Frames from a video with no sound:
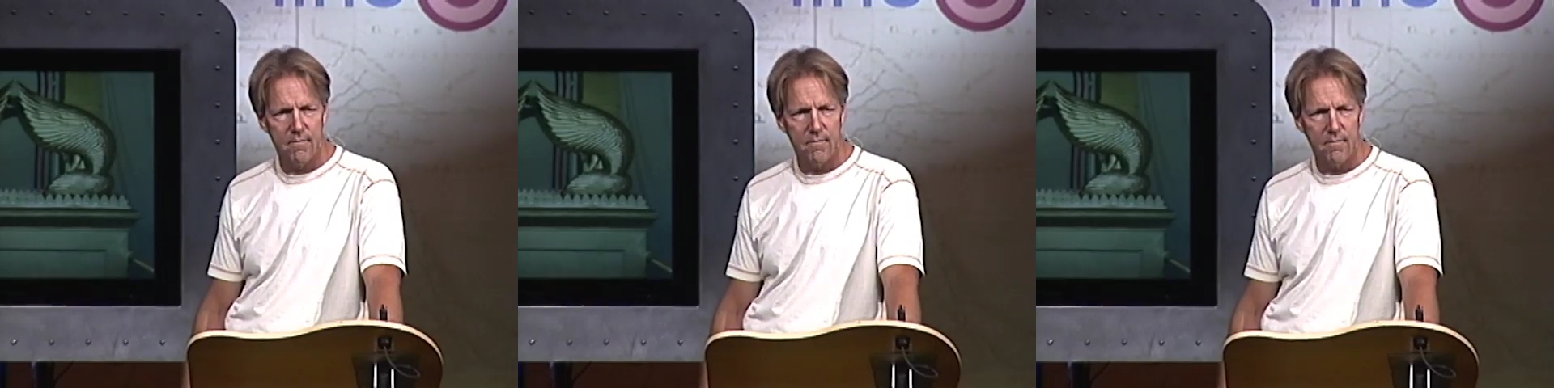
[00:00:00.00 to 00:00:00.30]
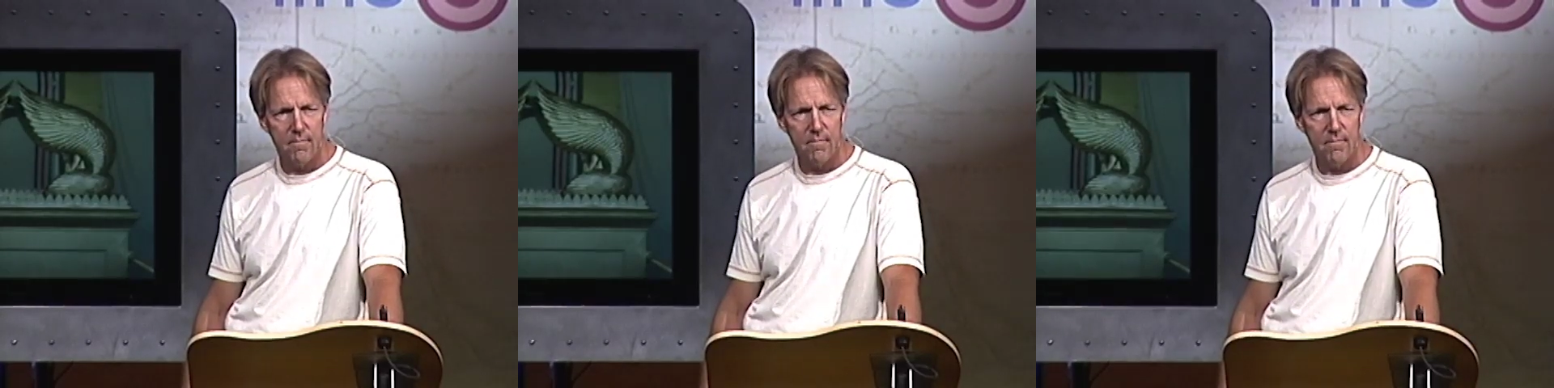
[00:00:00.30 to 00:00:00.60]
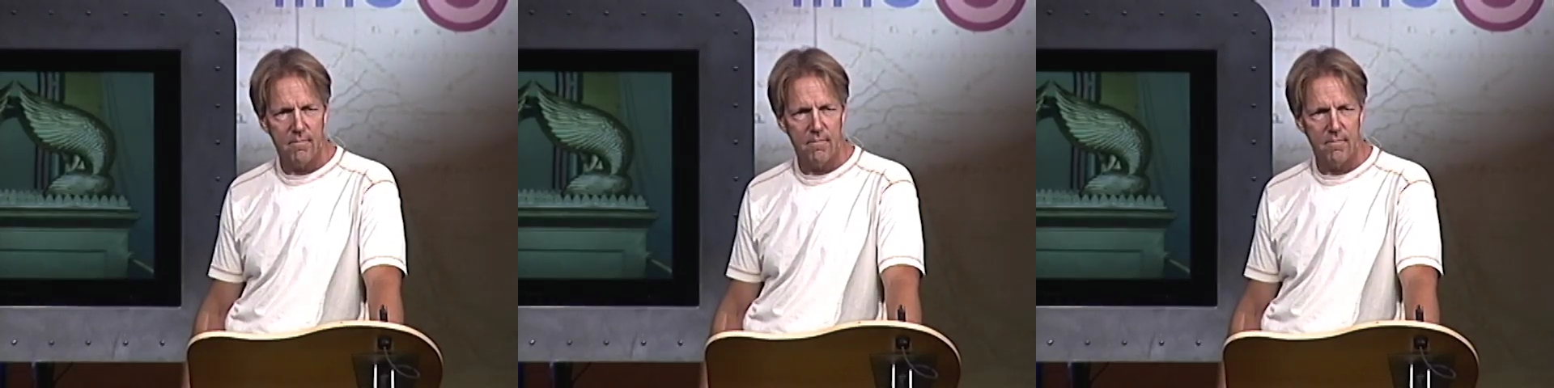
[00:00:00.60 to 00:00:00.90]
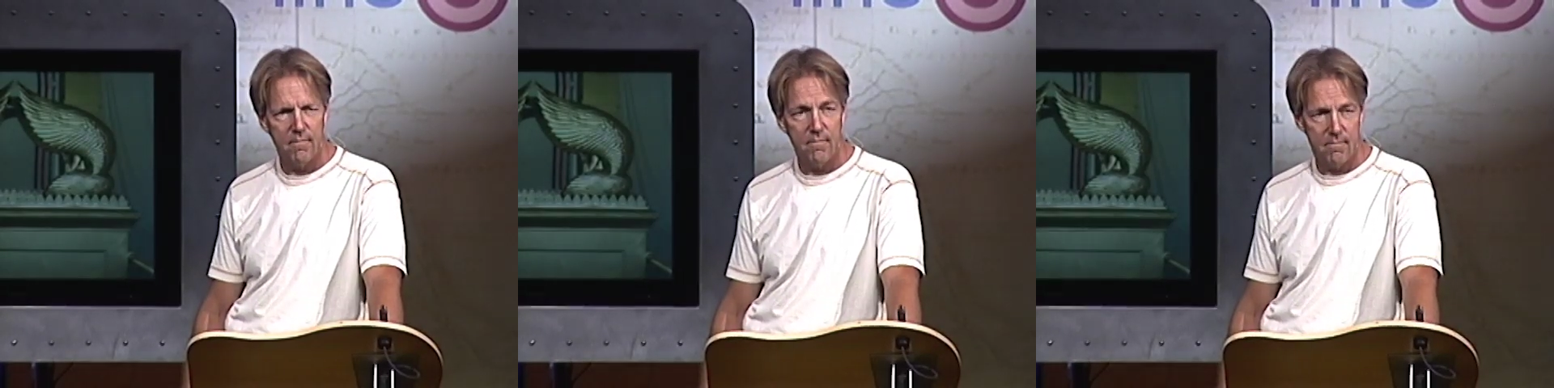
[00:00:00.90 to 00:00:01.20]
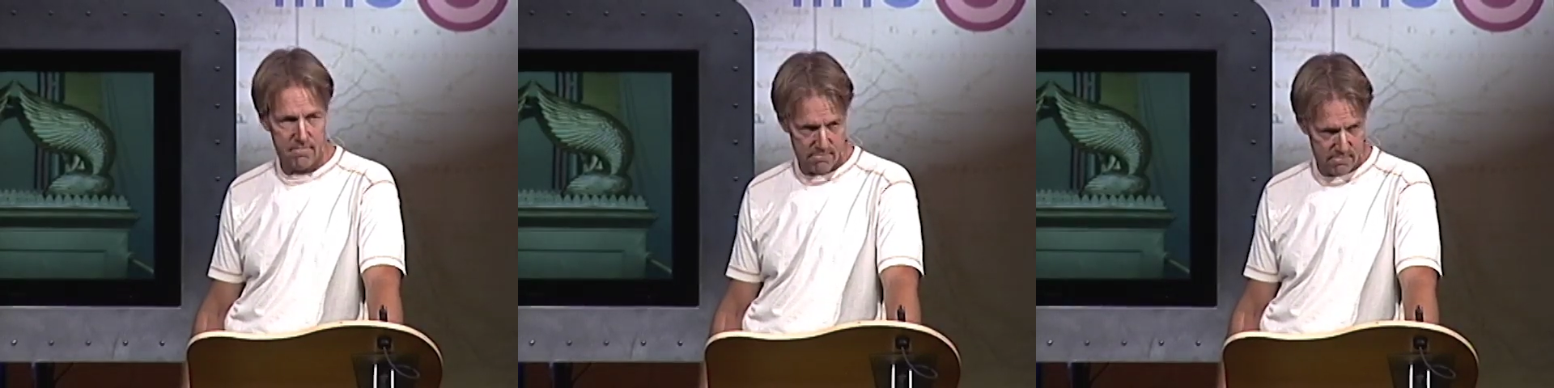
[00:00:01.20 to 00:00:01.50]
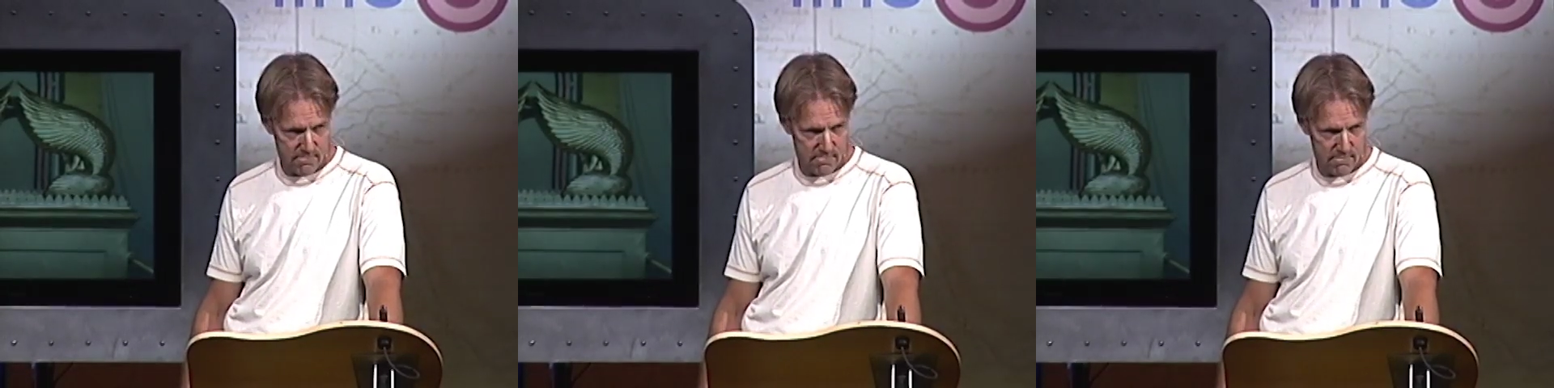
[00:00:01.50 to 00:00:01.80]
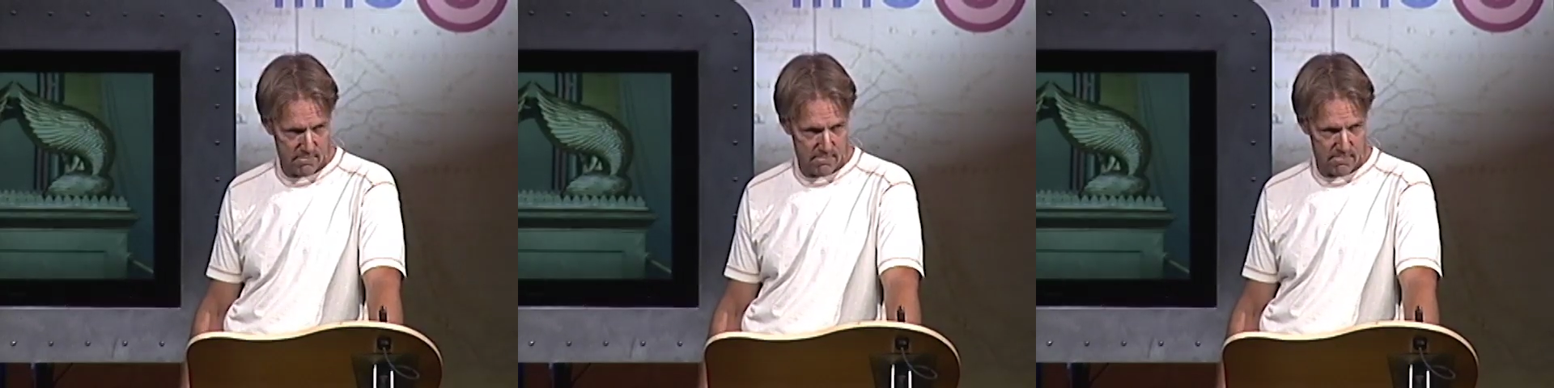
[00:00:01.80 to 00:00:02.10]

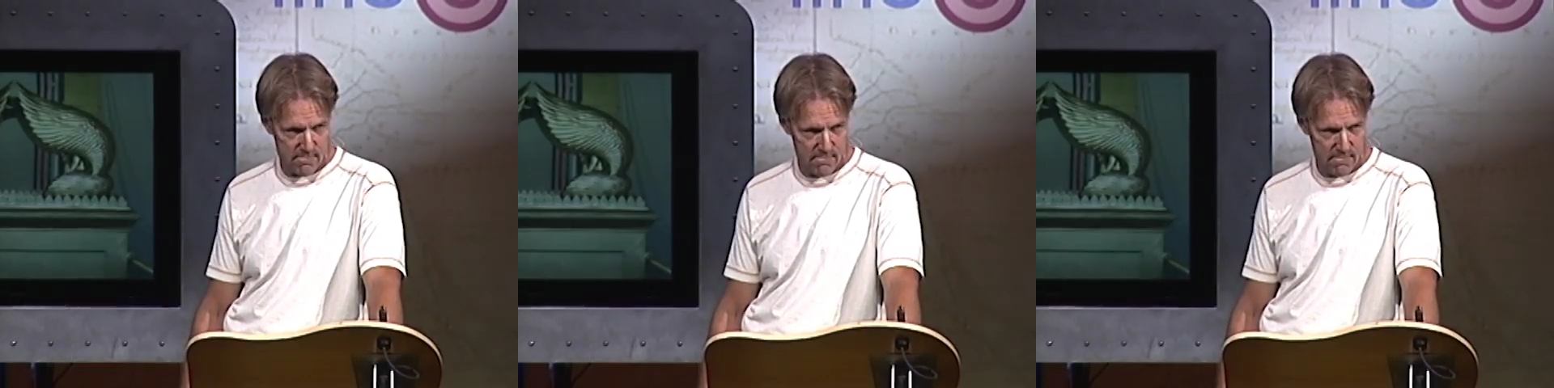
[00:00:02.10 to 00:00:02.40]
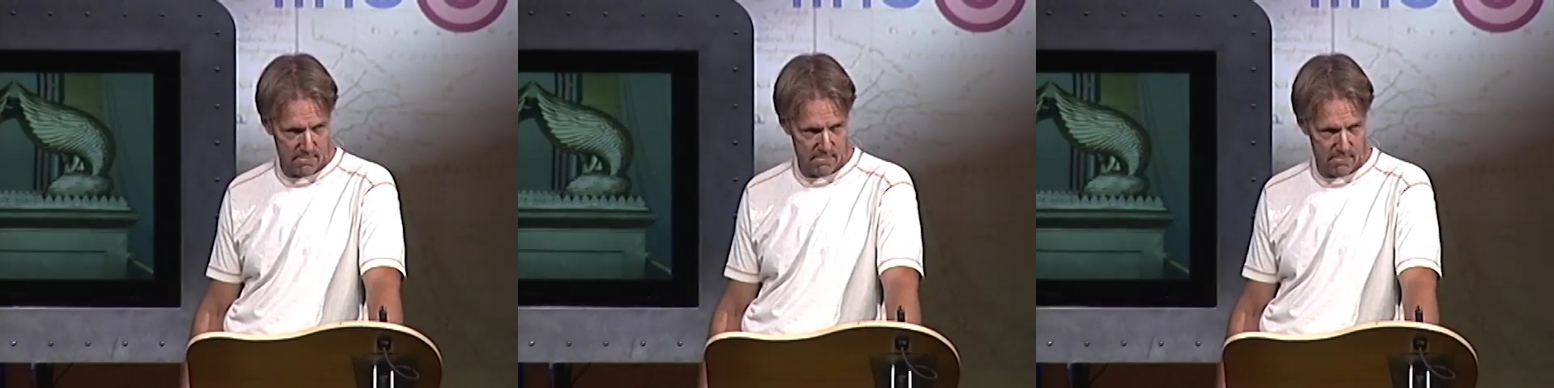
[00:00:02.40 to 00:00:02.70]
Nothing is said.